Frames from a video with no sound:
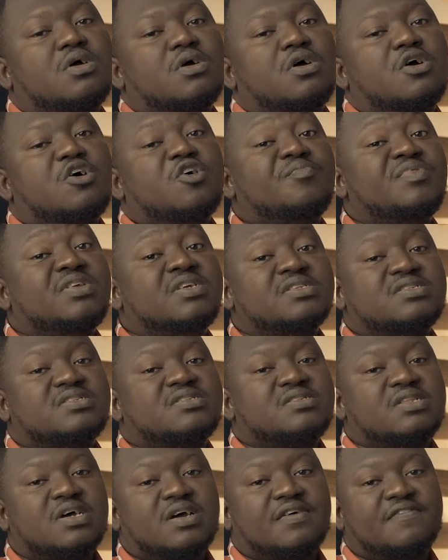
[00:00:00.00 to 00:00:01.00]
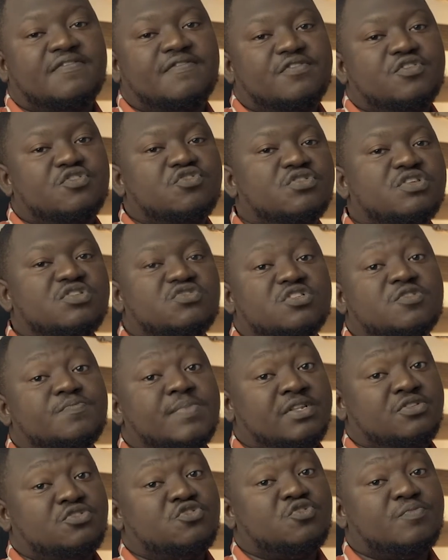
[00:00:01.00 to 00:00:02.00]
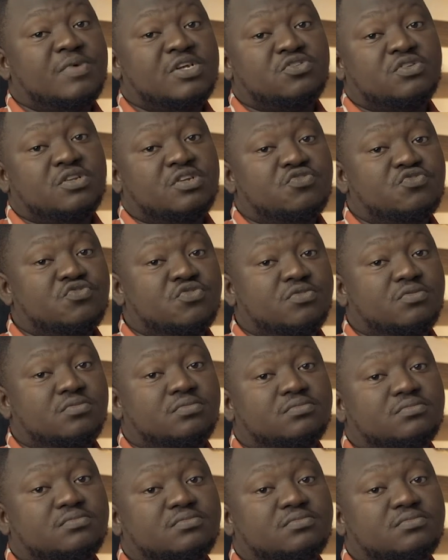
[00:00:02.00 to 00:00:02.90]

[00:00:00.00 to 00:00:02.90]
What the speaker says: hobbyist stuff, you don't need to spend so much on a drone.